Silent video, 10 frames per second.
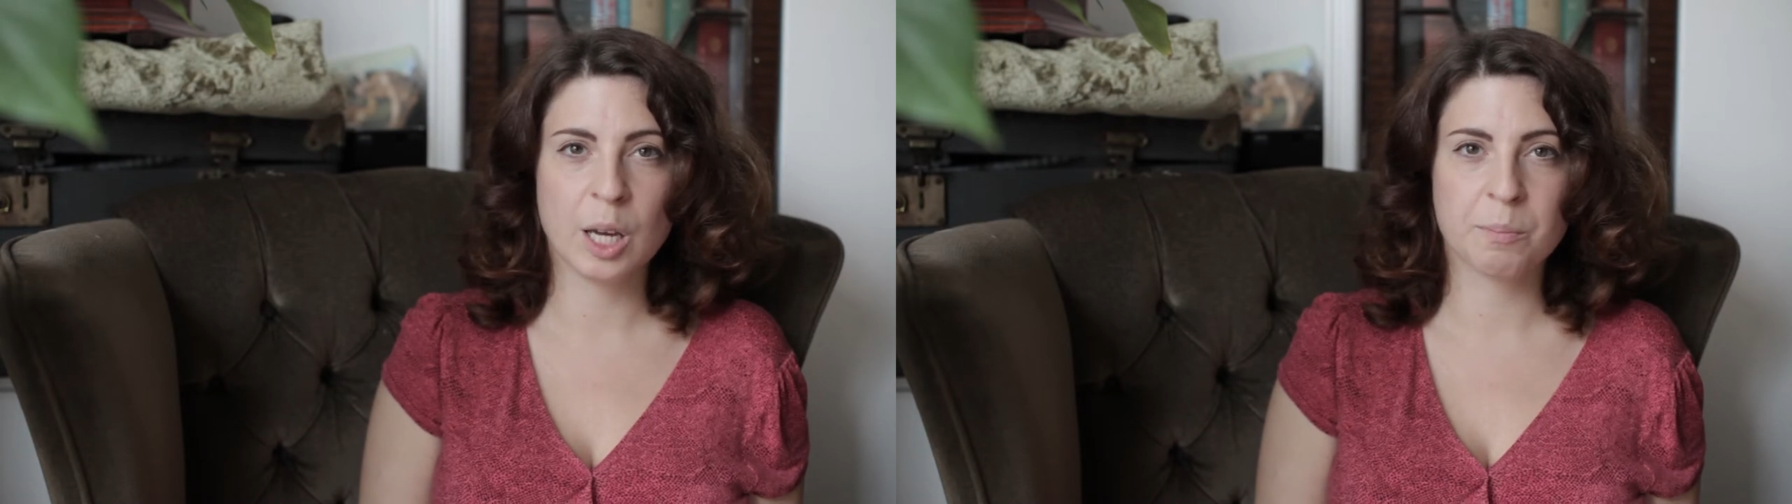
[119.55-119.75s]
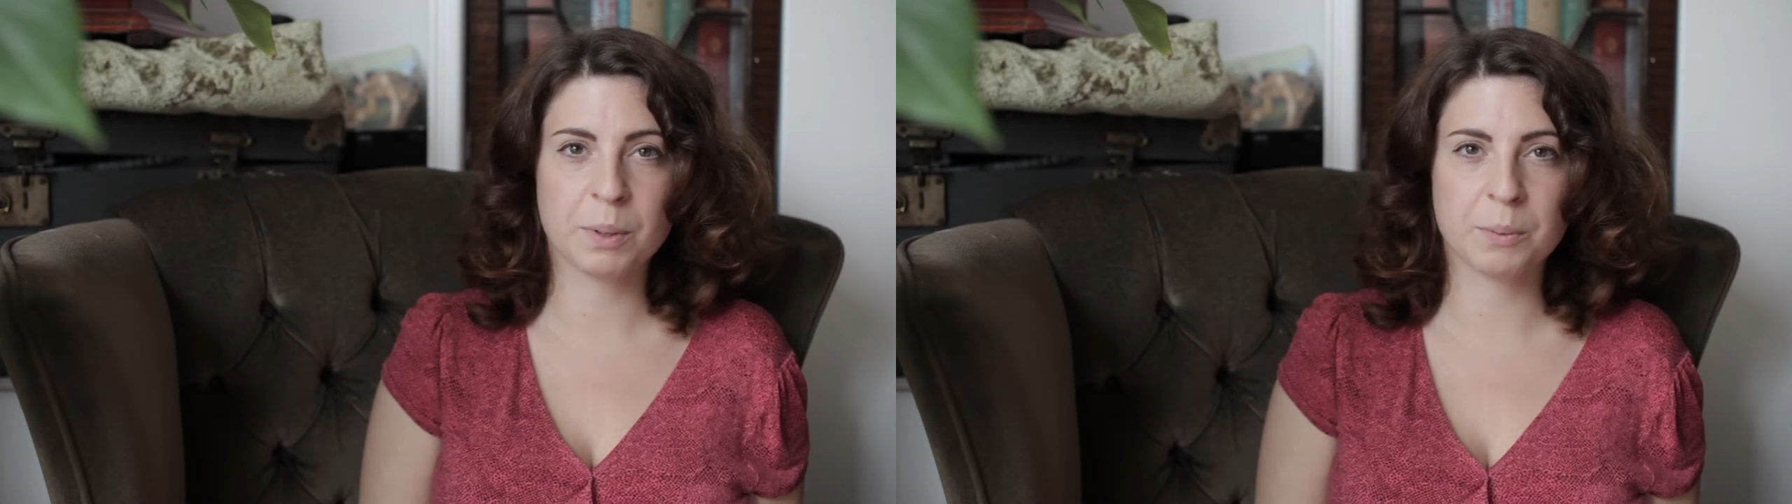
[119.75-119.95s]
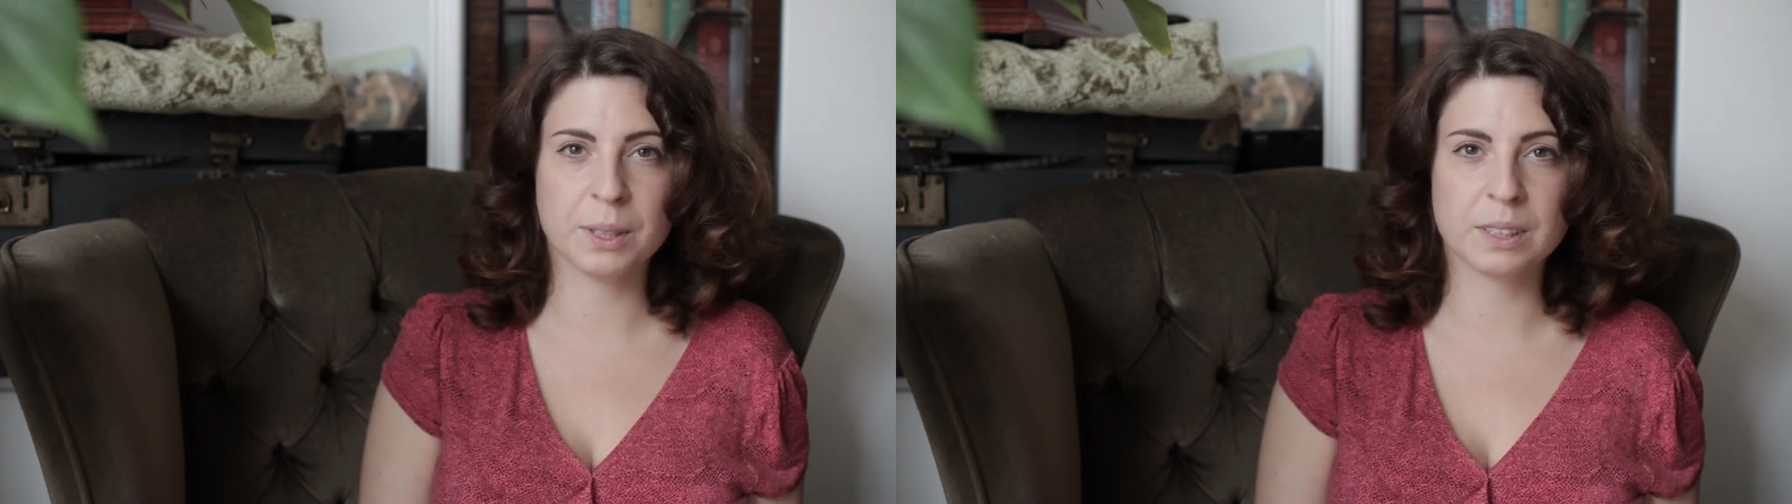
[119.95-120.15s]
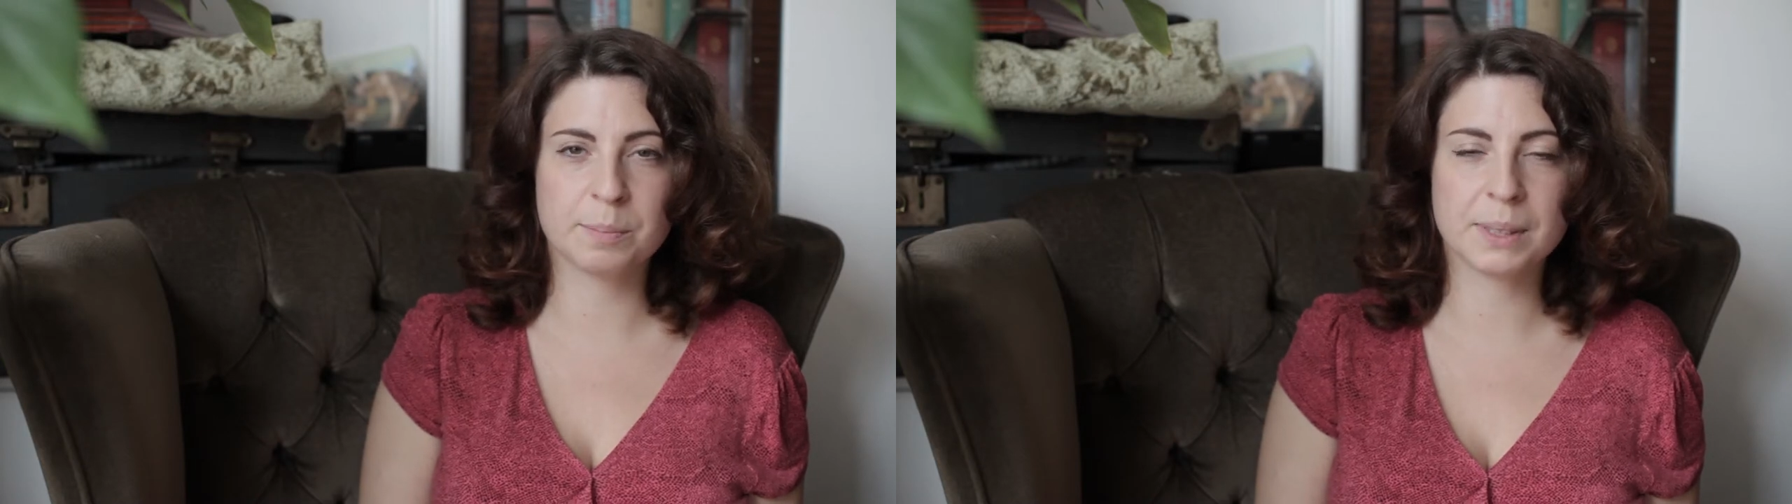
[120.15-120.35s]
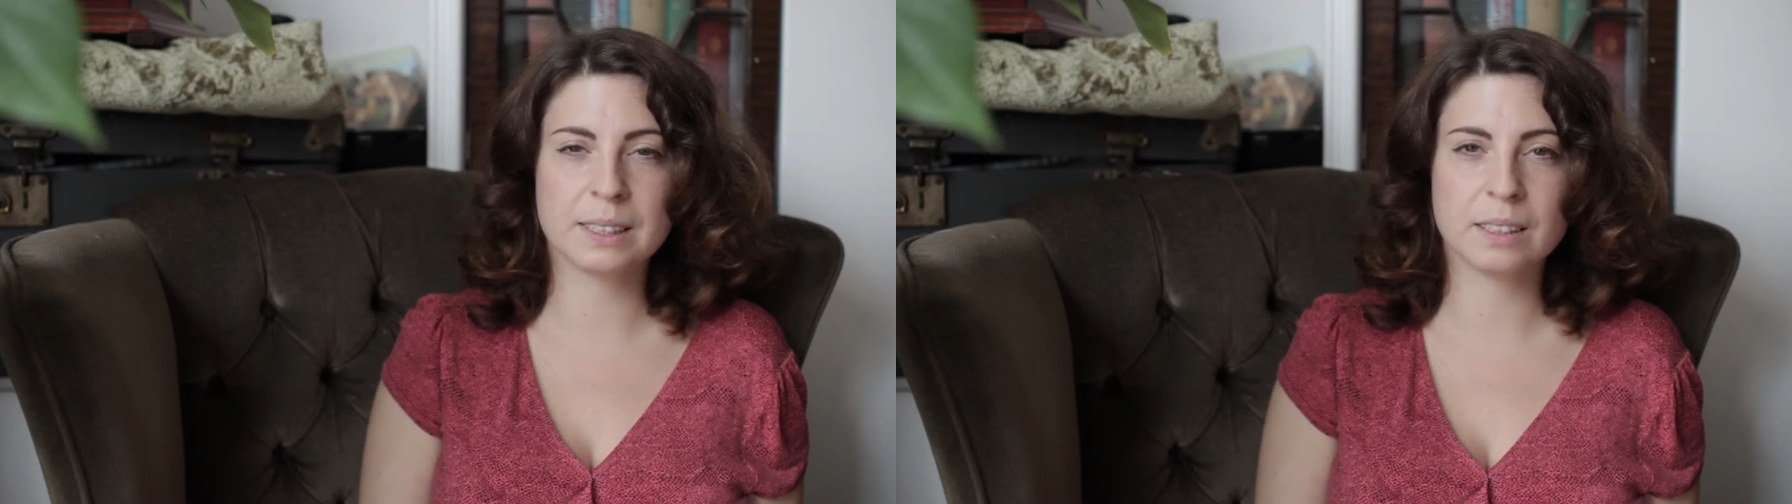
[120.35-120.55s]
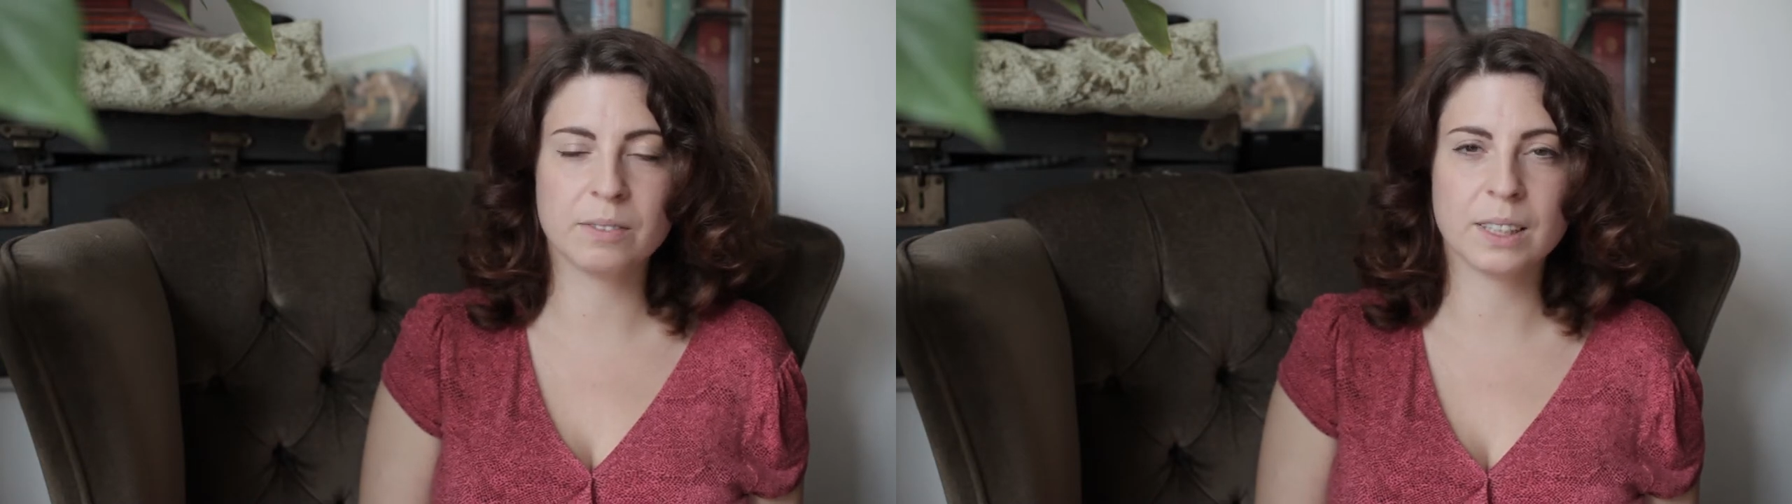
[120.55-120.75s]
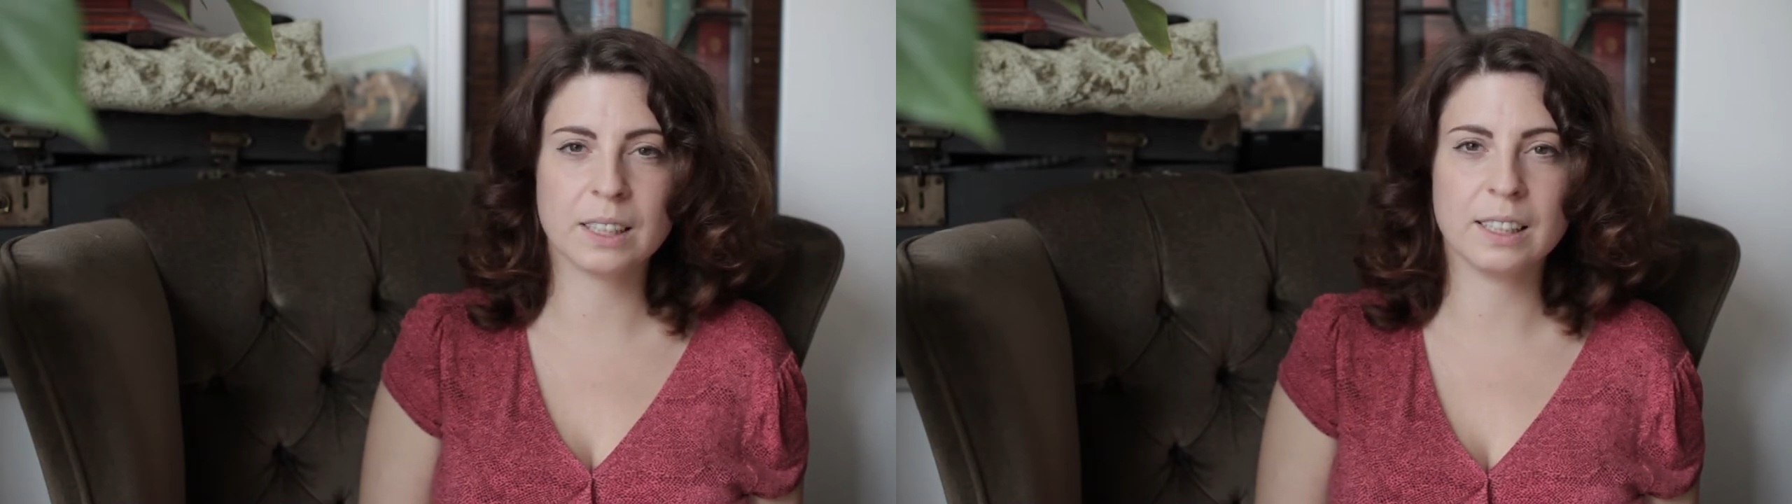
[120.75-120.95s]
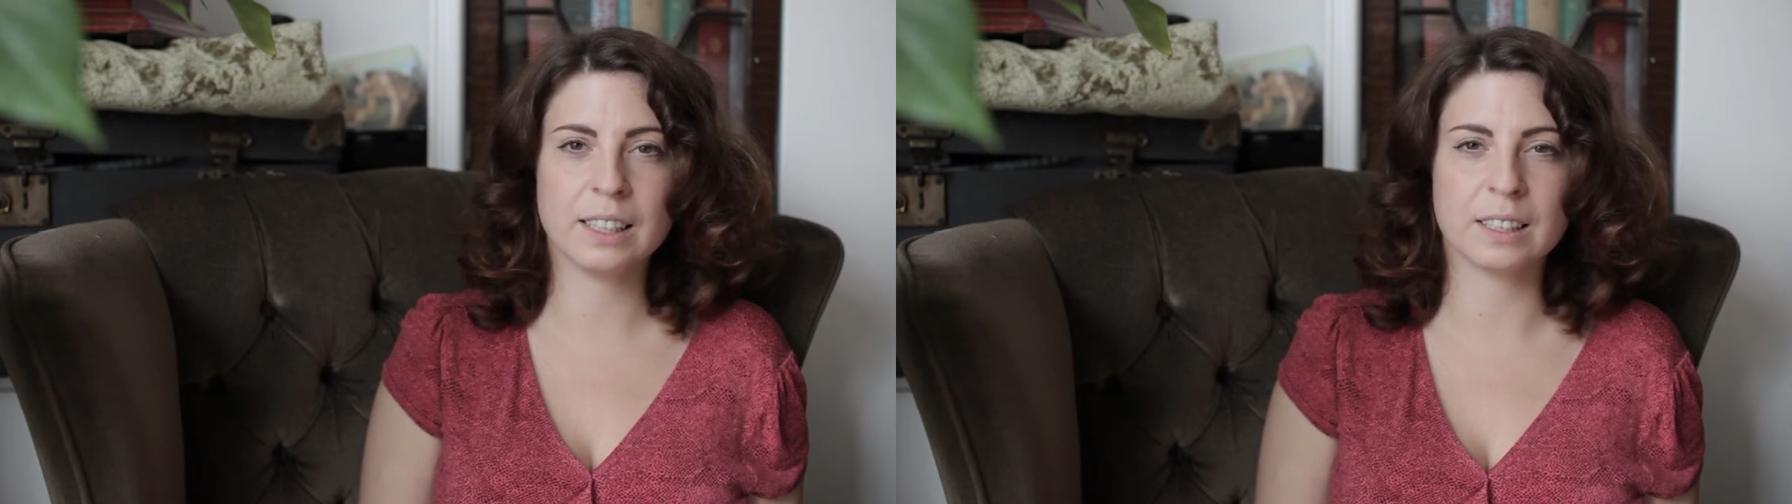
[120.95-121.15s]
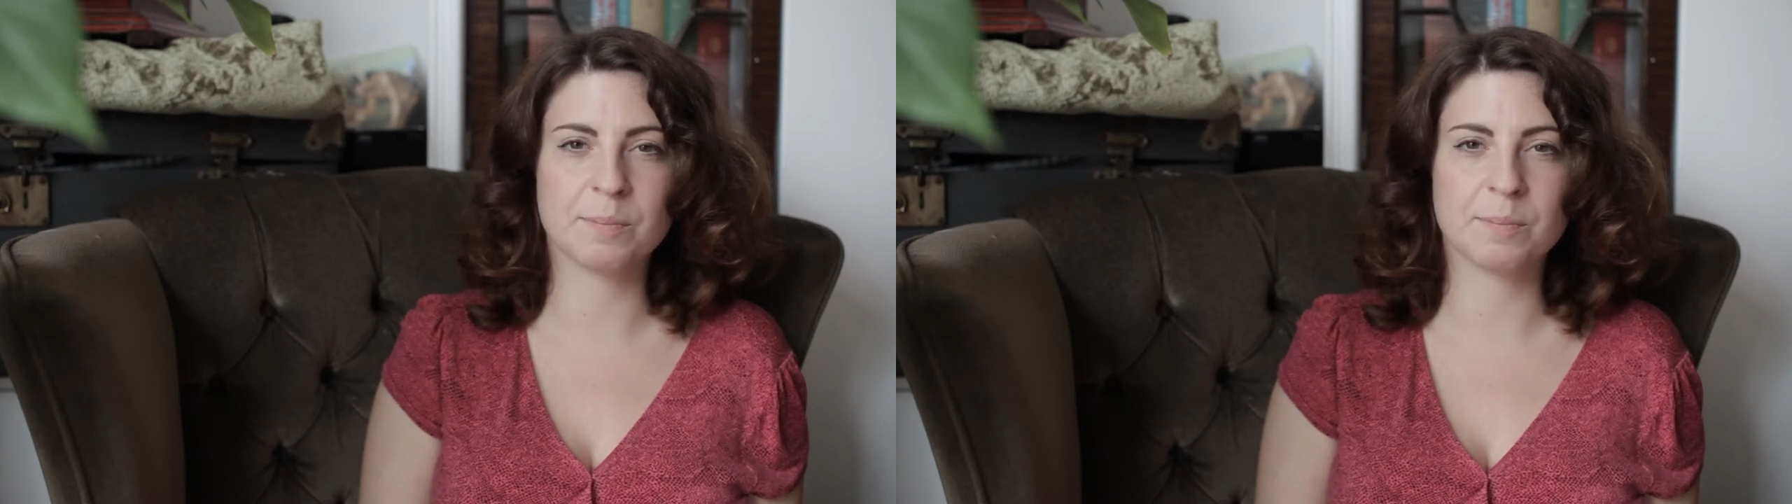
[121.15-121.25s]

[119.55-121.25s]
but which specifically is